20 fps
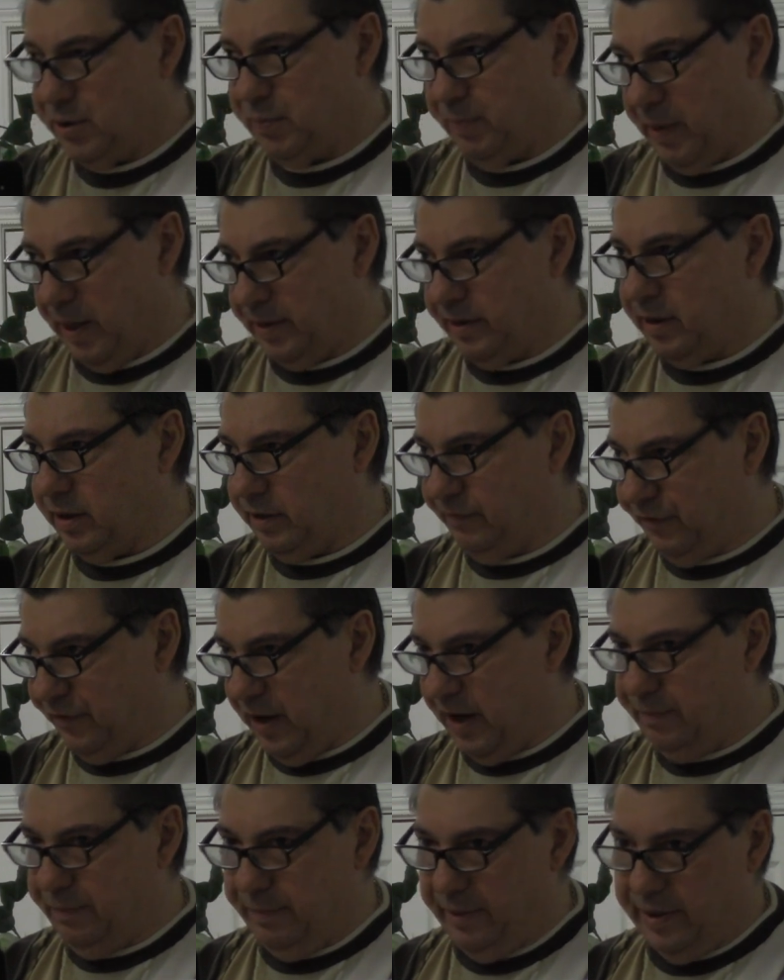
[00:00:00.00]
Spend it
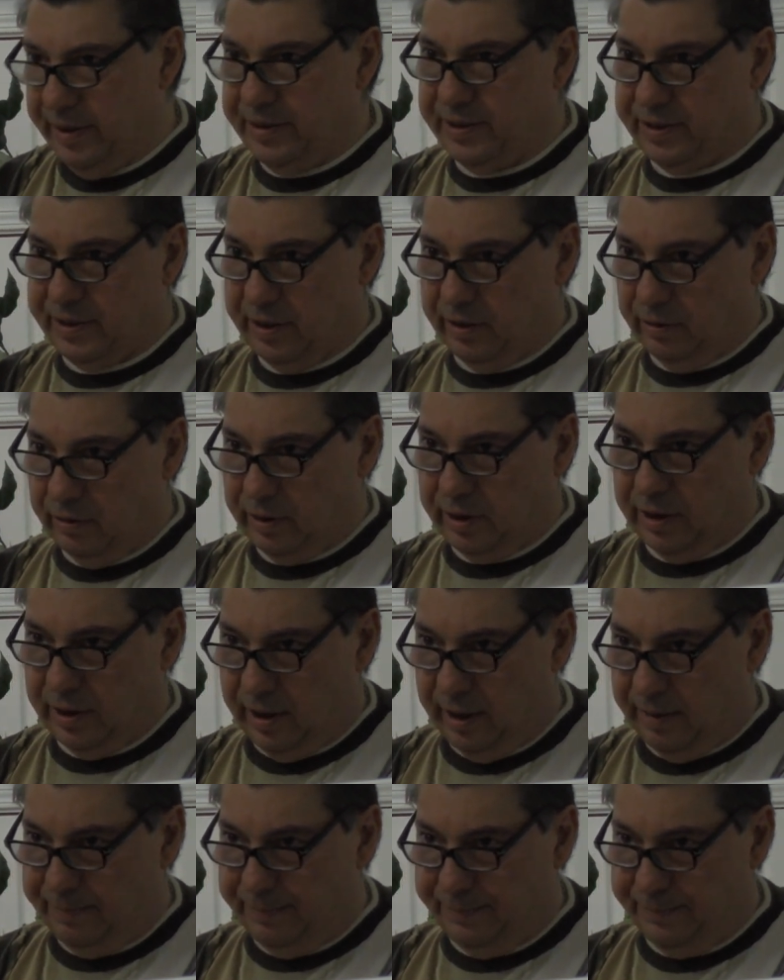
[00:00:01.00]
five minutes to look it
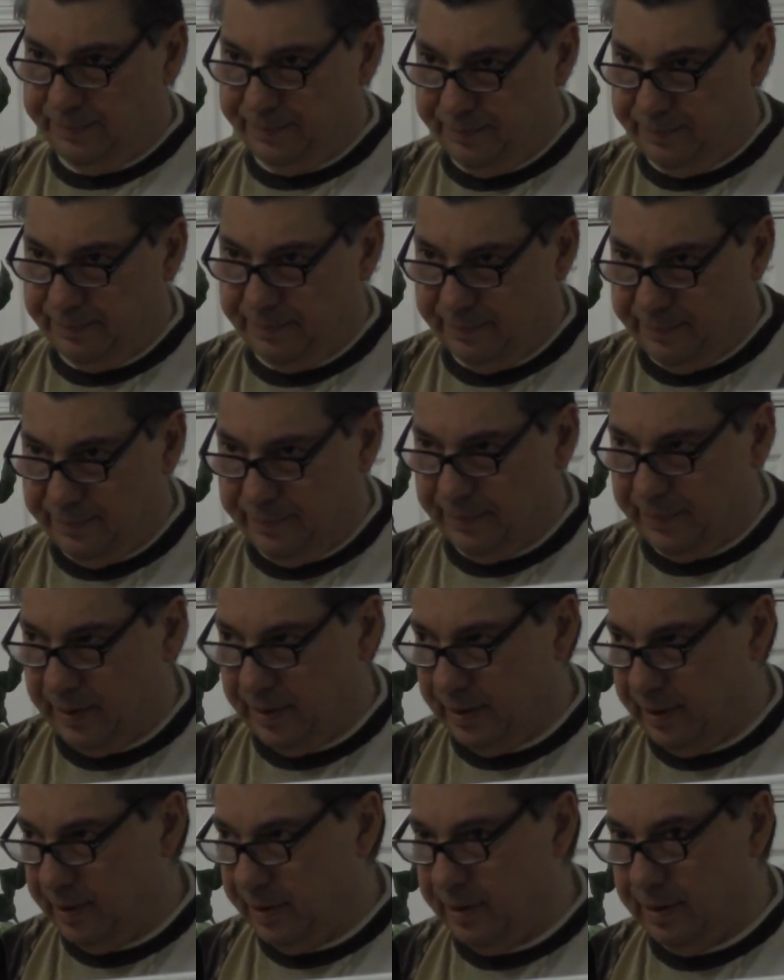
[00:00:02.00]
up.
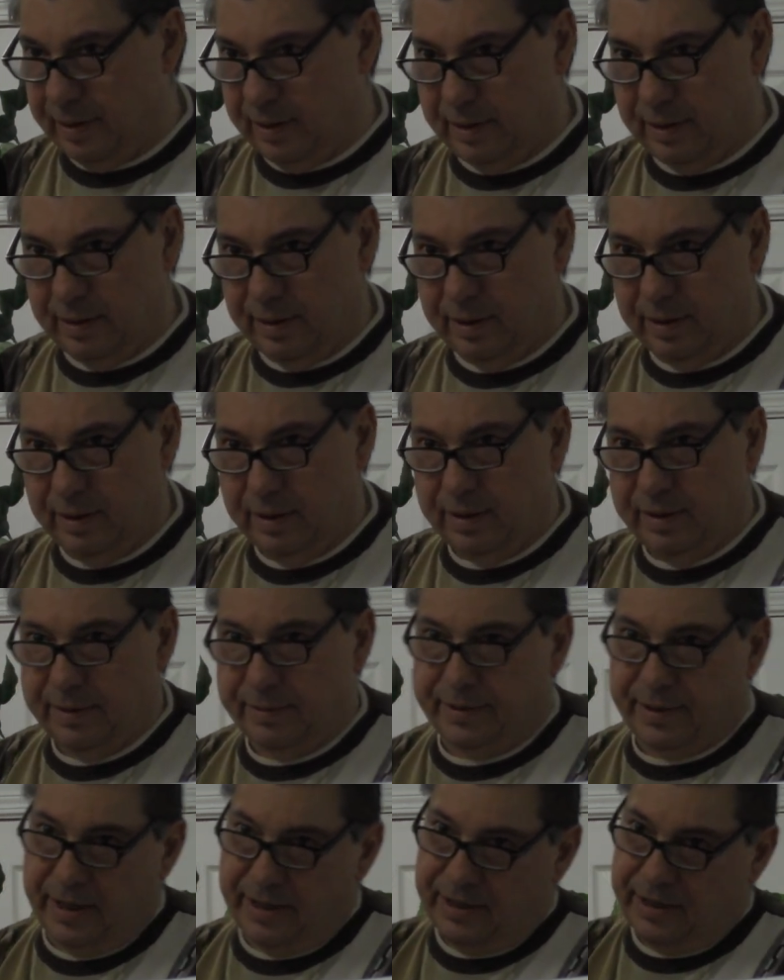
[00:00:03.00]
Google it.
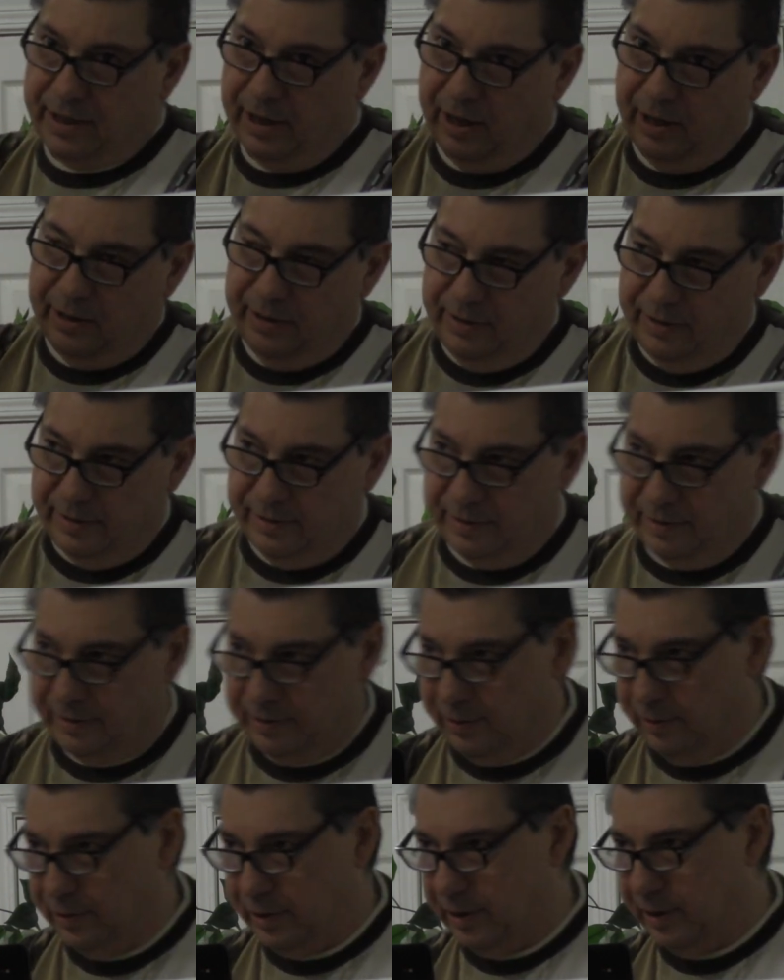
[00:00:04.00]
There you go.
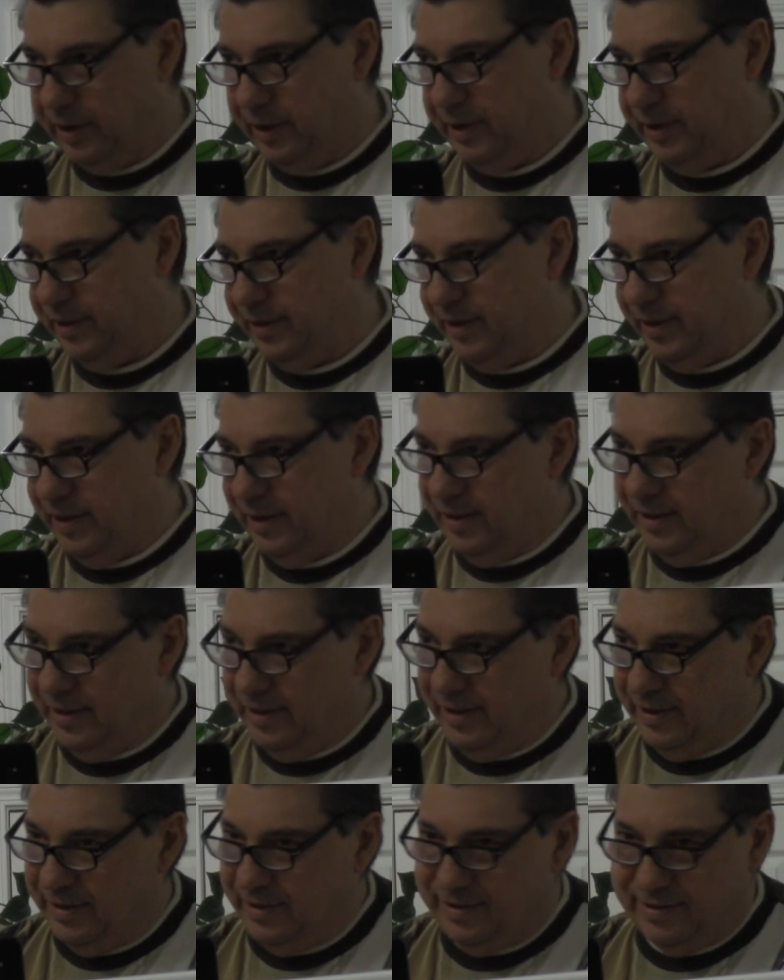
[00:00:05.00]
Google it.
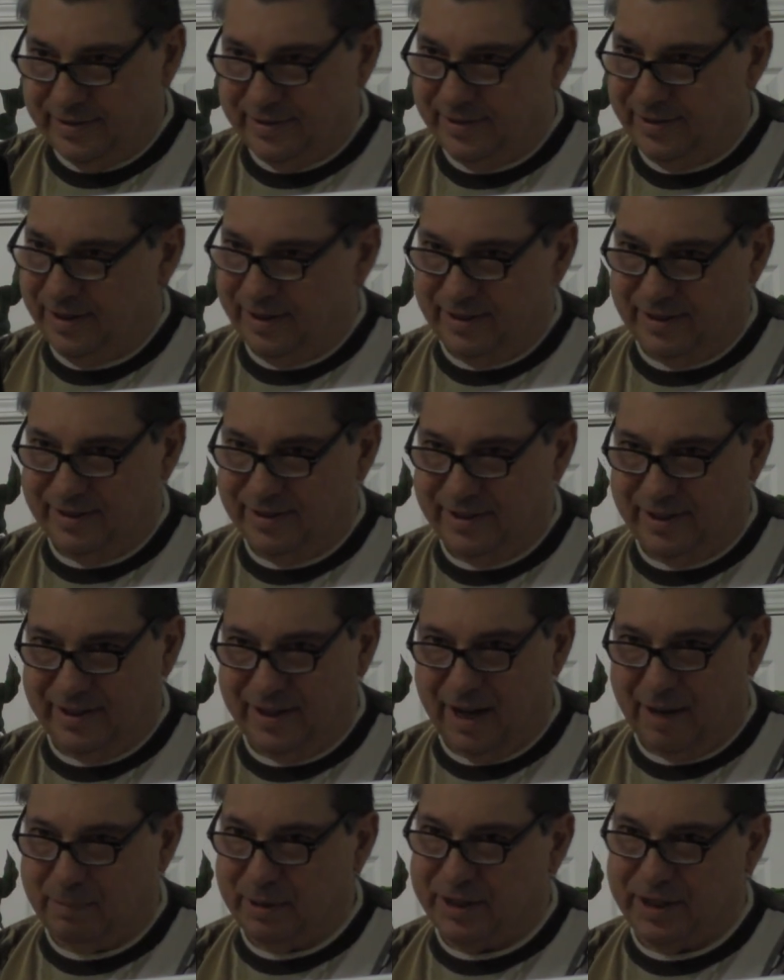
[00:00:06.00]
Okay.
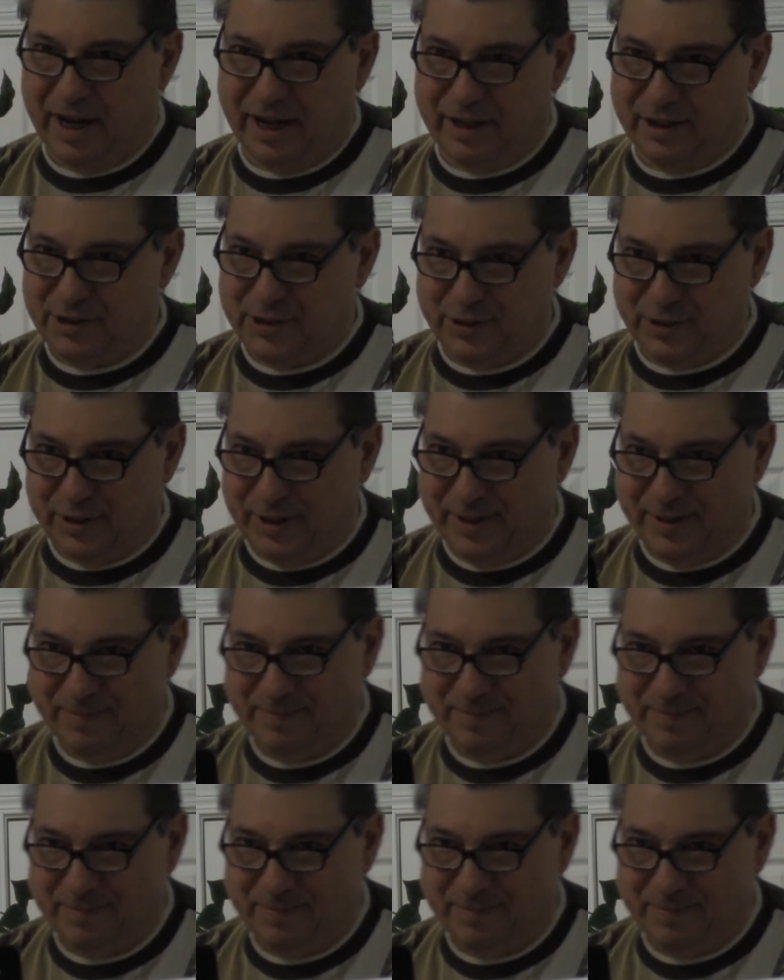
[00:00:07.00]
I'm a dinosaur.